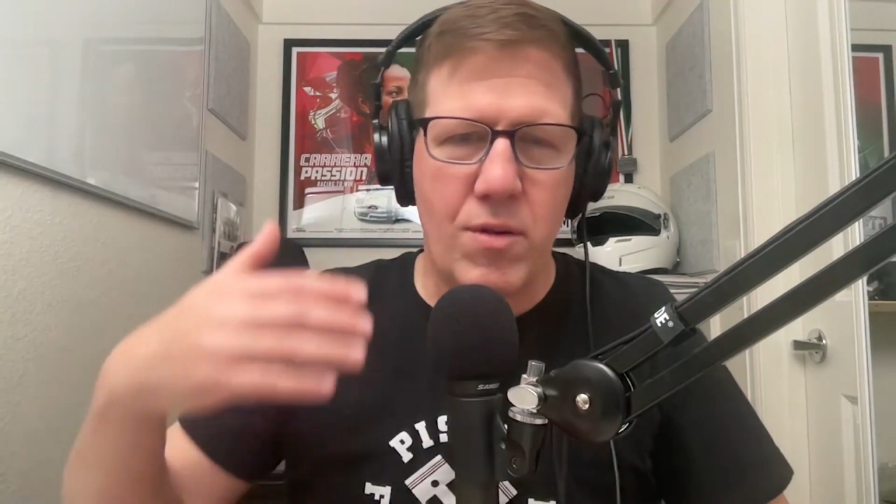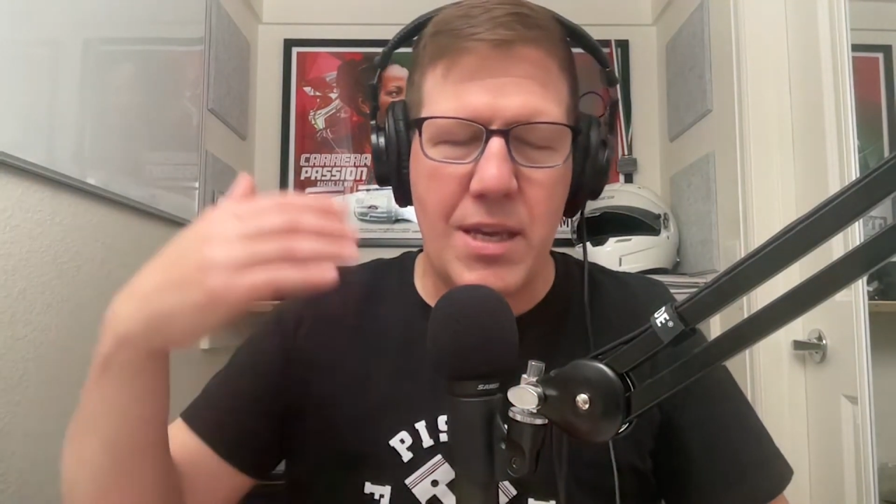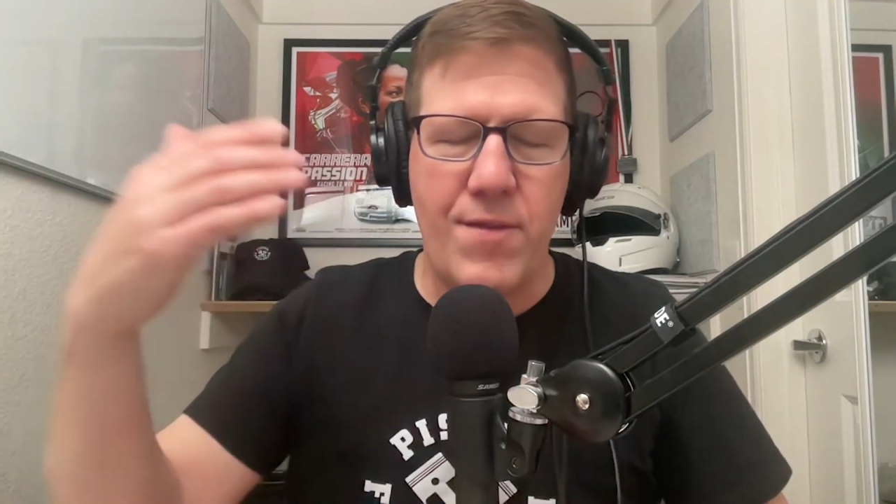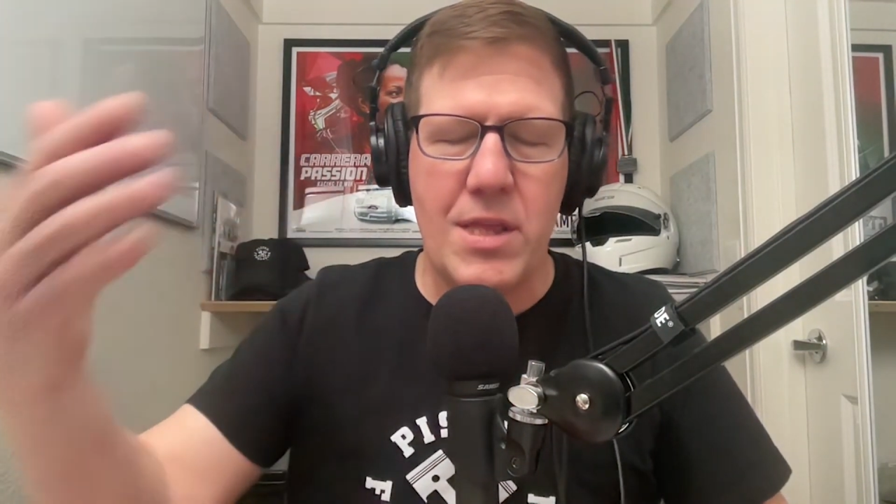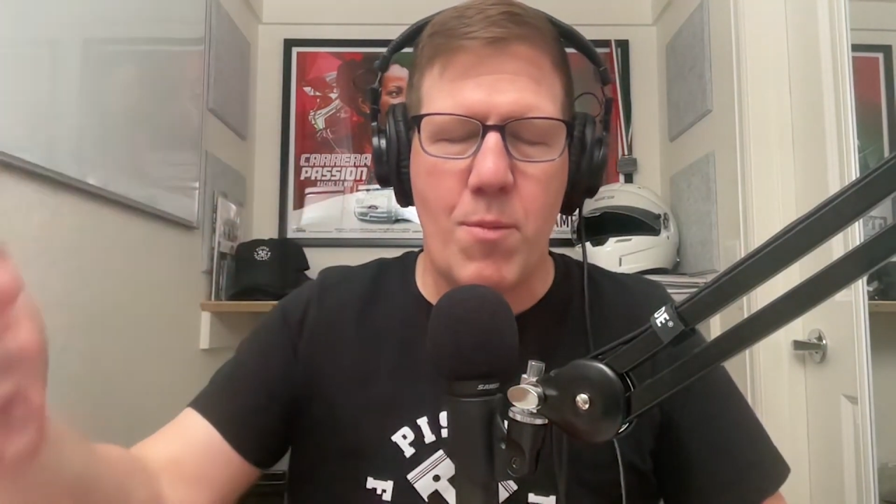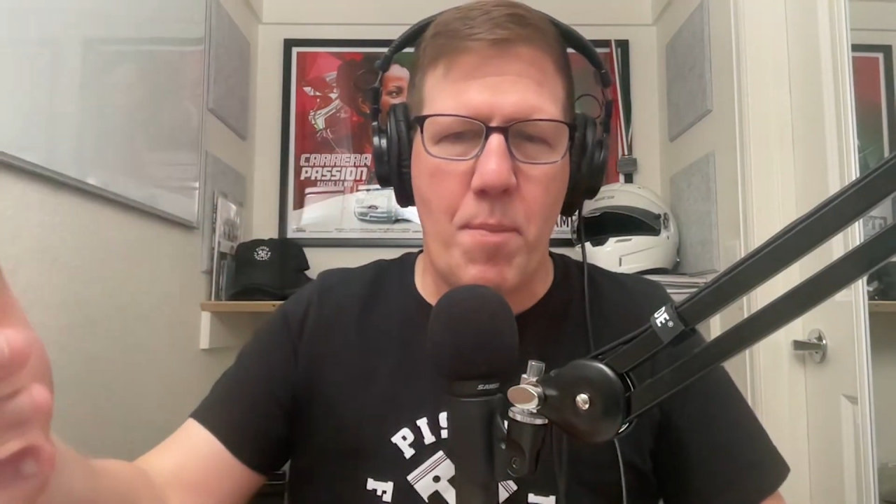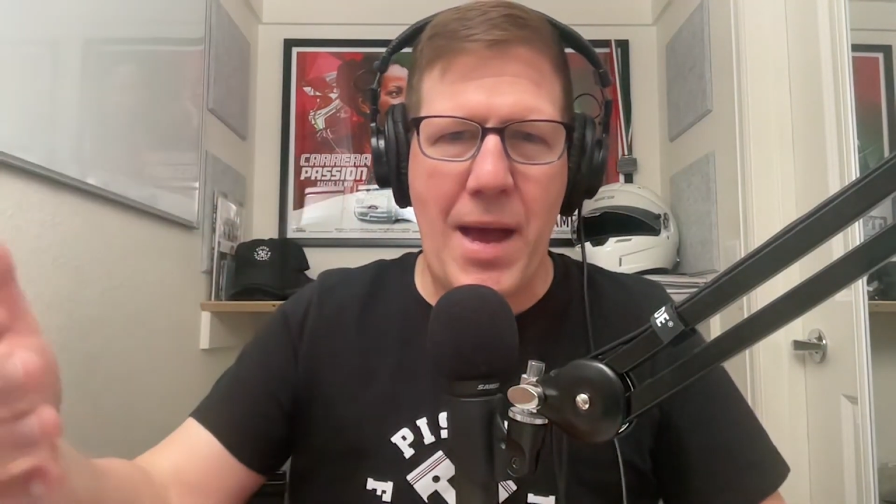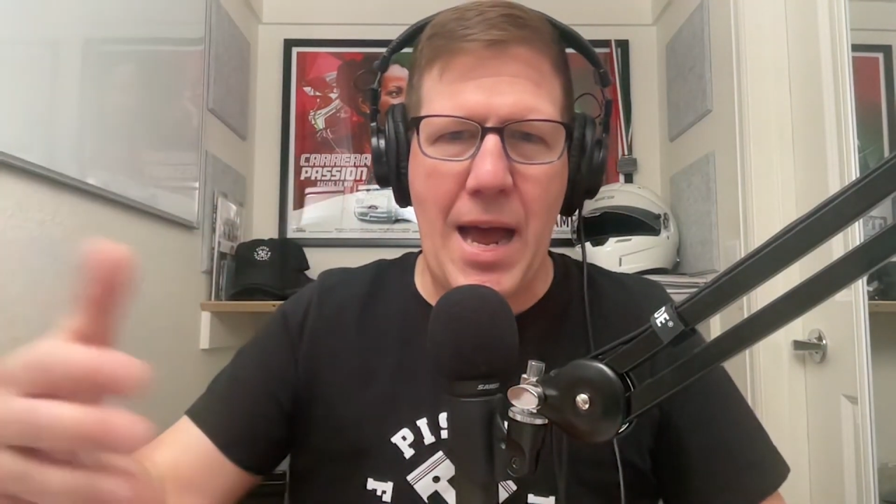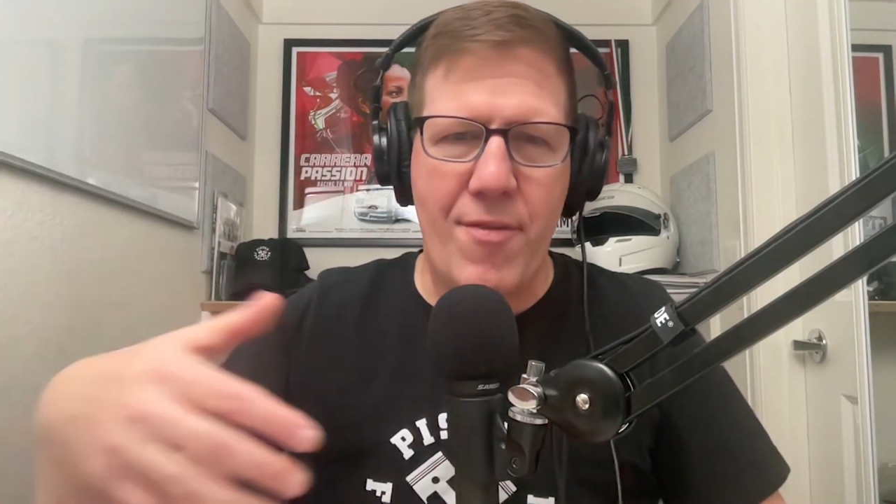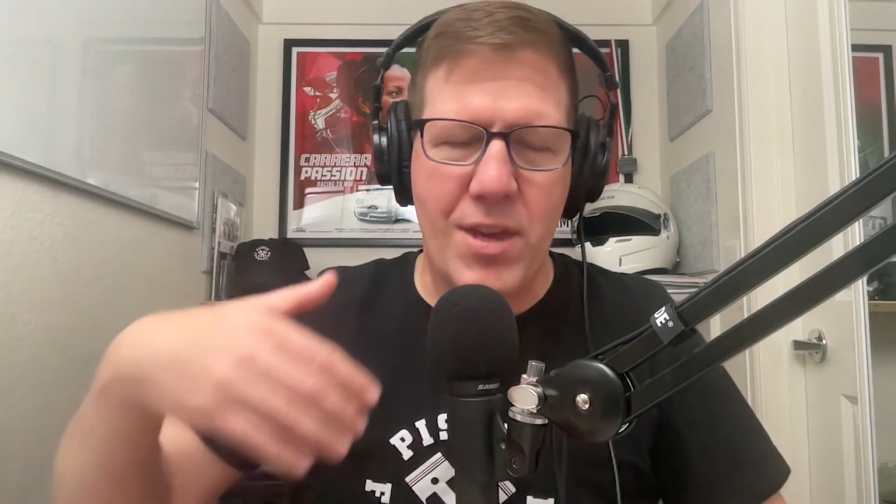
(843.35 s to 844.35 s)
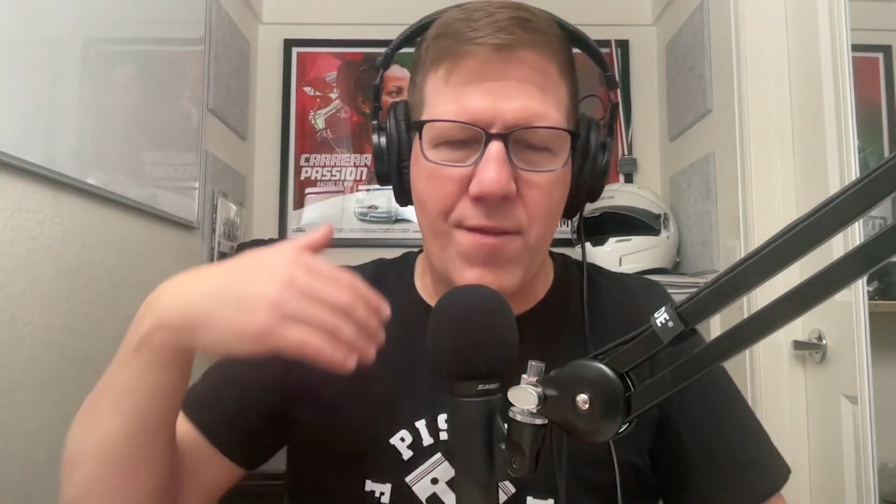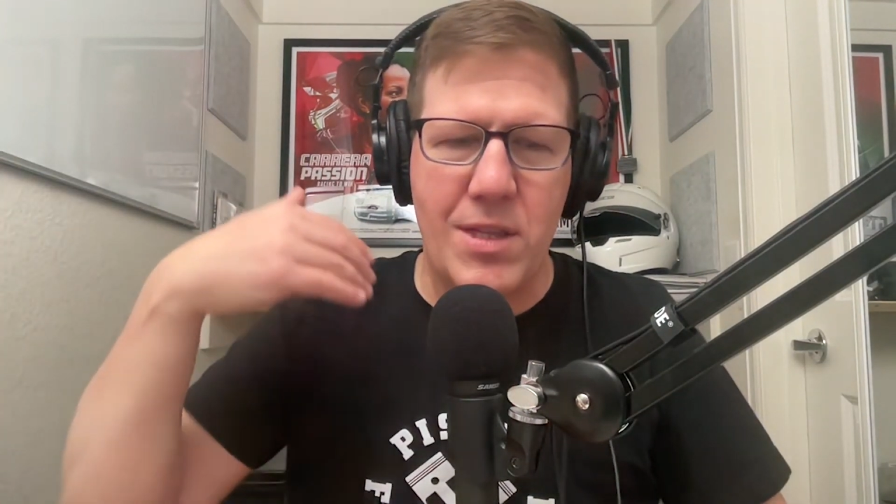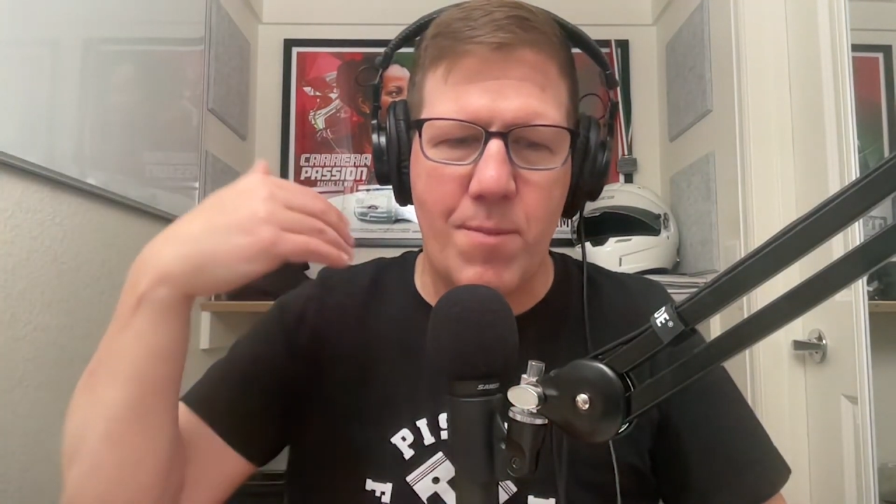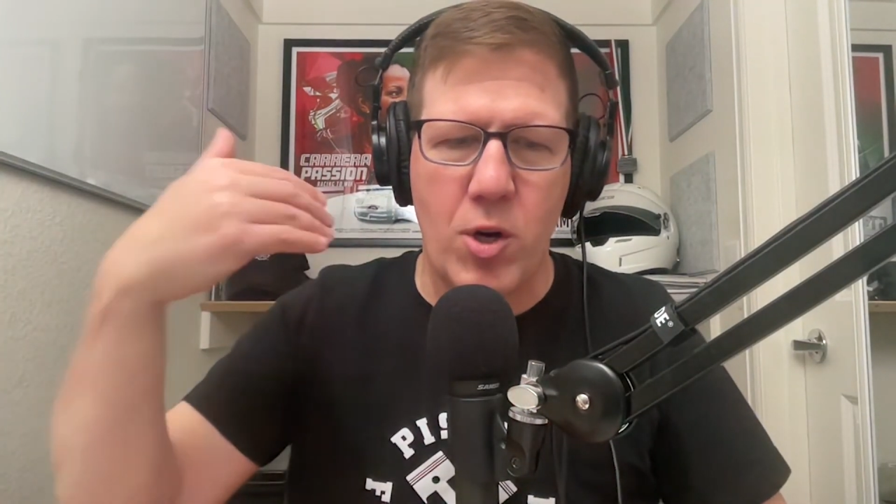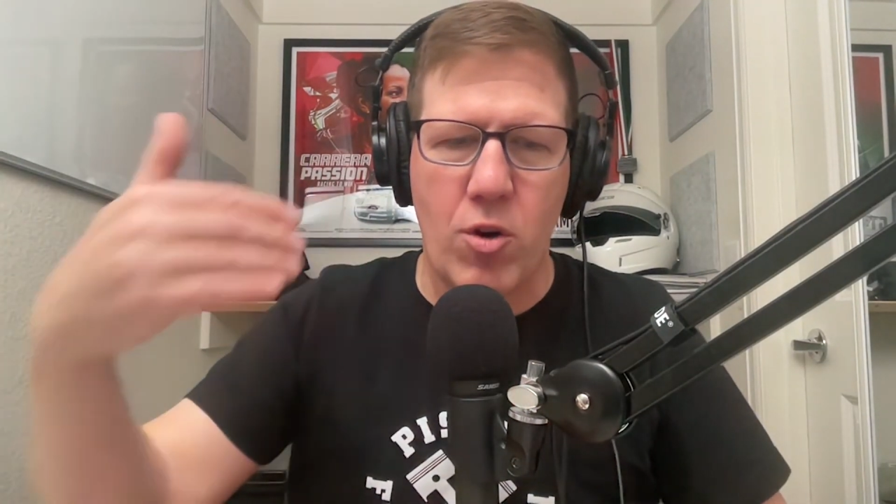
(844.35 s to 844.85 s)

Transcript: giving them a path, giving them a